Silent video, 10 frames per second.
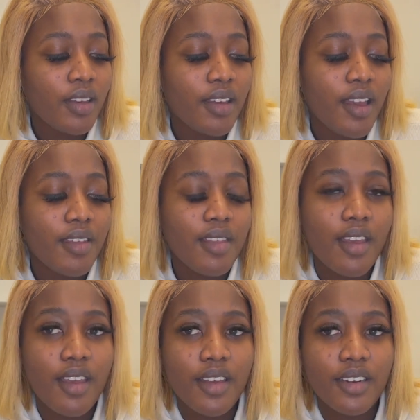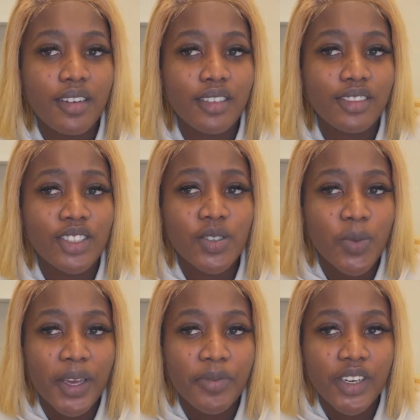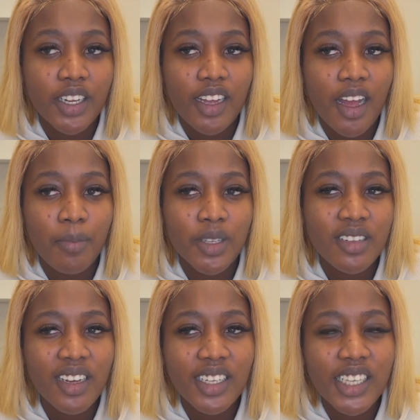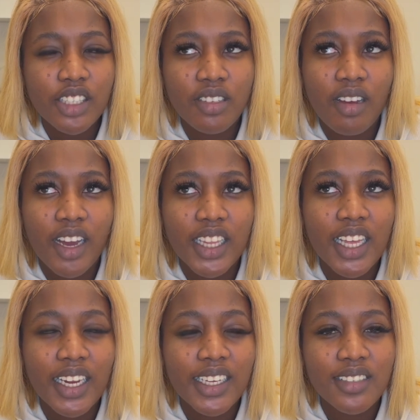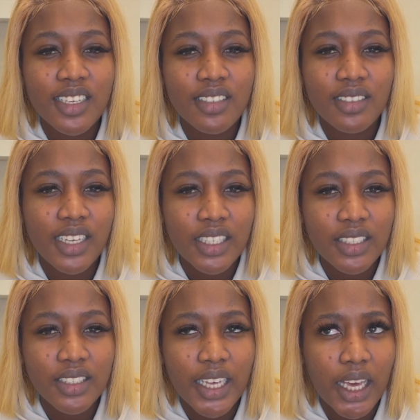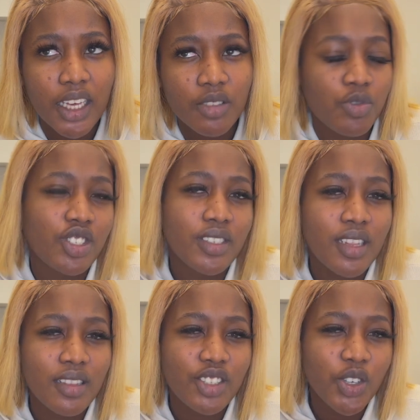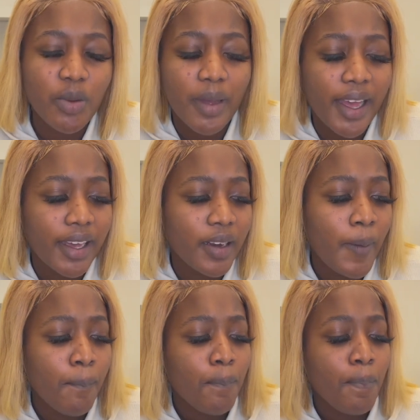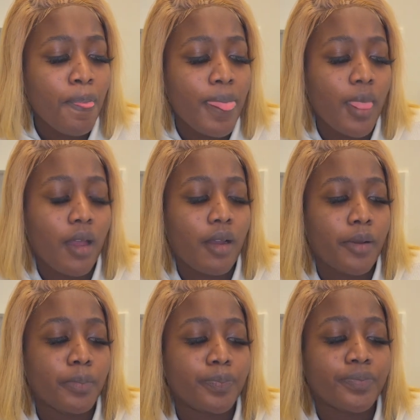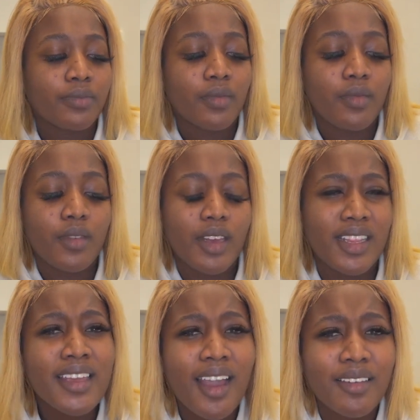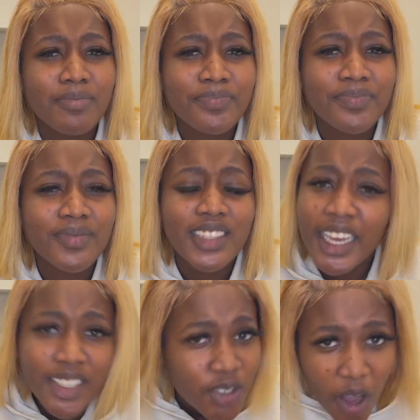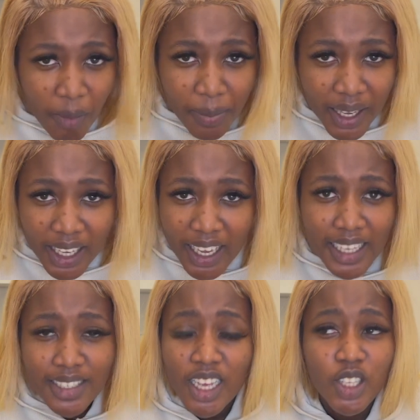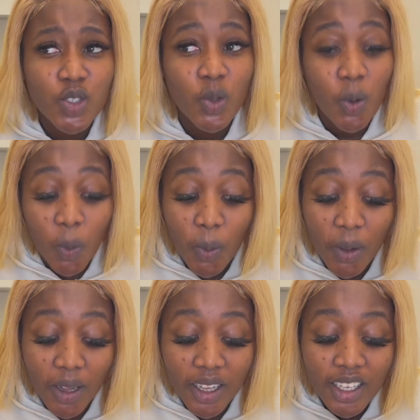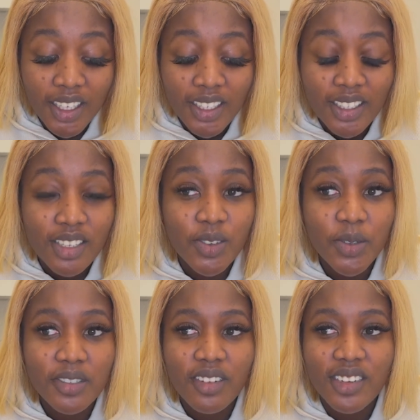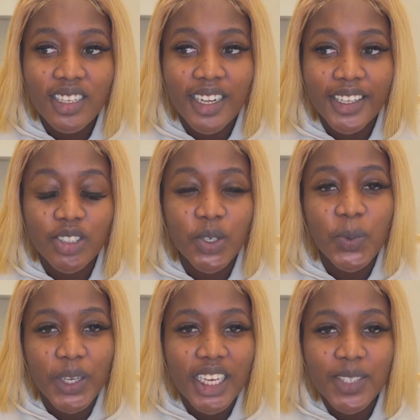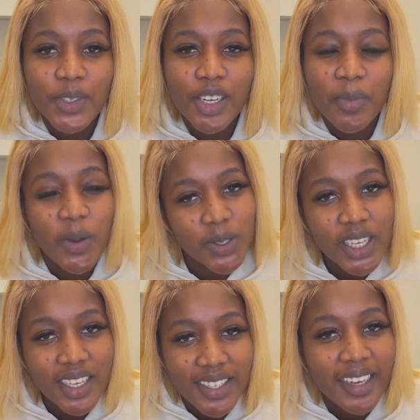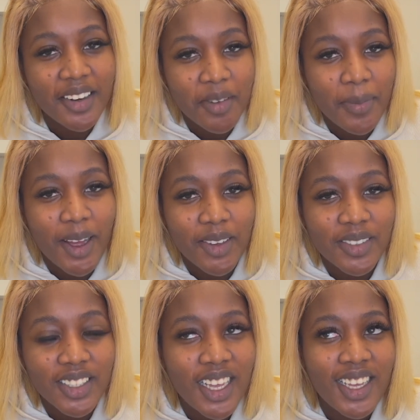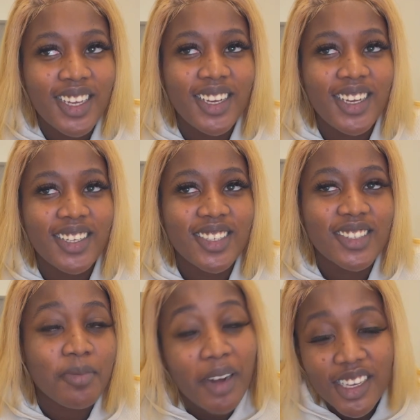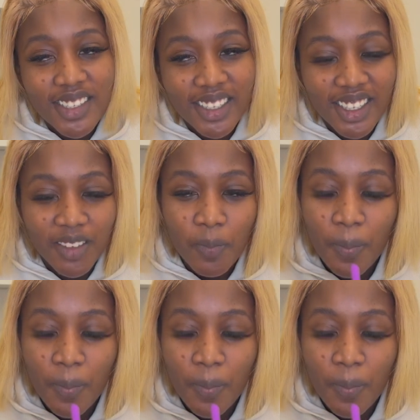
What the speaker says: And then just wait for it to come. It's not gonna take too long. I think like 6 to 10 days, which isn't too bad. And yeah, next topic is school. School starts in like 2 weeks, which I'm also excited about, surprisingly.